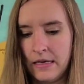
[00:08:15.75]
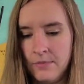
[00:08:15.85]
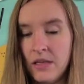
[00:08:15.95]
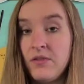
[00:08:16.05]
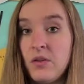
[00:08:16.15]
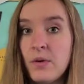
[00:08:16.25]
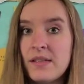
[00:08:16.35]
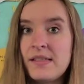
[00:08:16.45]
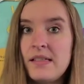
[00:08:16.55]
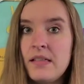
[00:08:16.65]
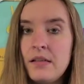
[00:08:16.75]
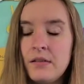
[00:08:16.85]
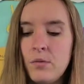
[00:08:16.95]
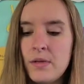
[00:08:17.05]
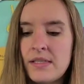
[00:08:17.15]
If you want to see
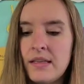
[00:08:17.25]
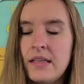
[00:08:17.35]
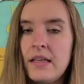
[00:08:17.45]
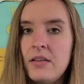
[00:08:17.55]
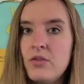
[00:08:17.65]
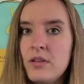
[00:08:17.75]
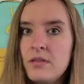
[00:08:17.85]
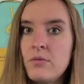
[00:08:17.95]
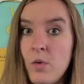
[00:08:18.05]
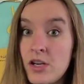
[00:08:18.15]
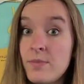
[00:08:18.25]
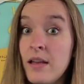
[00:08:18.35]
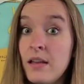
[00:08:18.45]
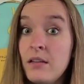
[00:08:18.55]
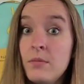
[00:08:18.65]
what's in the kit, you can watch
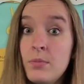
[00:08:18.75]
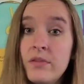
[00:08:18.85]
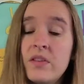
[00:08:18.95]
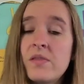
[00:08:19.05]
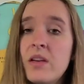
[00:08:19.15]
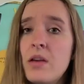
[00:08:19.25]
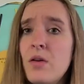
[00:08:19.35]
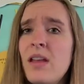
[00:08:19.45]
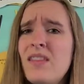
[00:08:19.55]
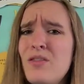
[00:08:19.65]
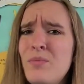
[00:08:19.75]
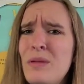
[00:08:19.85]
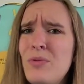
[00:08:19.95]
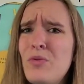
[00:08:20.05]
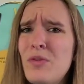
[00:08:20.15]
my previous video, and there are
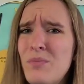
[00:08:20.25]
people with